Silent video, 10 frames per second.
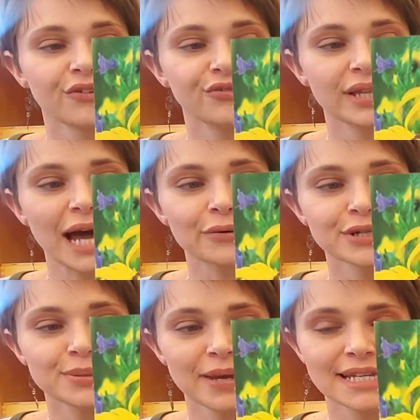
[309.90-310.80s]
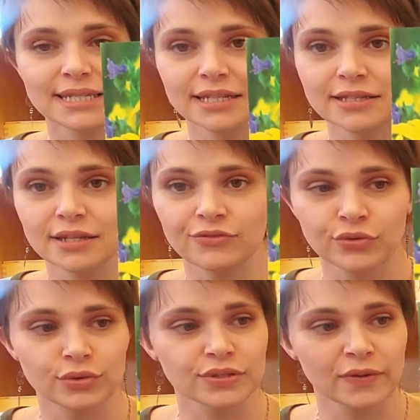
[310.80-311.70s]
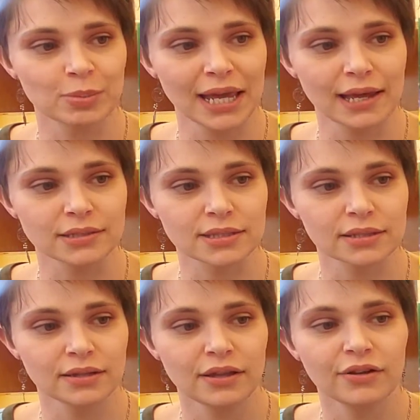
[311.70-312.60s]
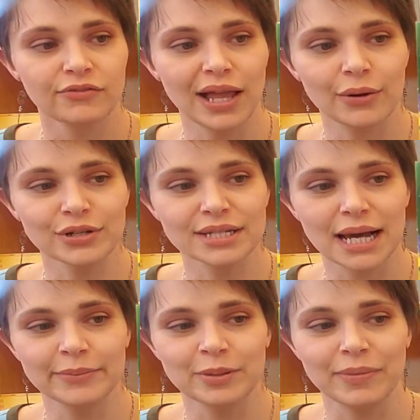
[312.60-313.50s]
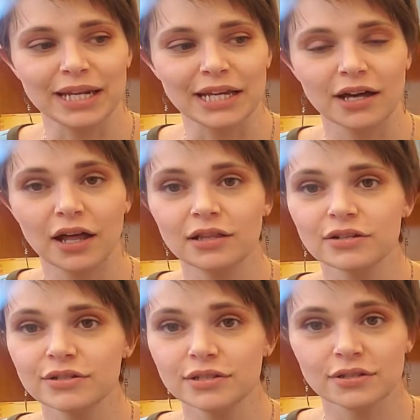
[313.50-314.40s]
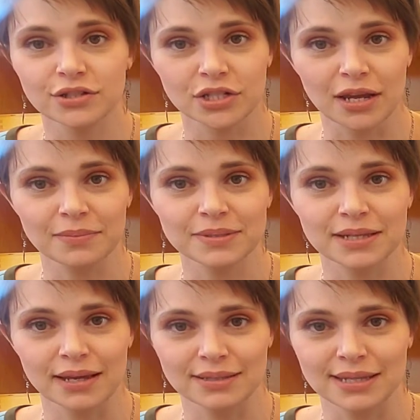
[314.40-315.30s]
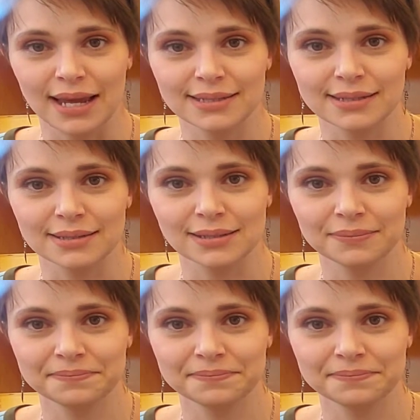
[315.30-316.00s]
Flowers make seeds and fruits for plants. Flowers come in many colors, shapes, and sizes.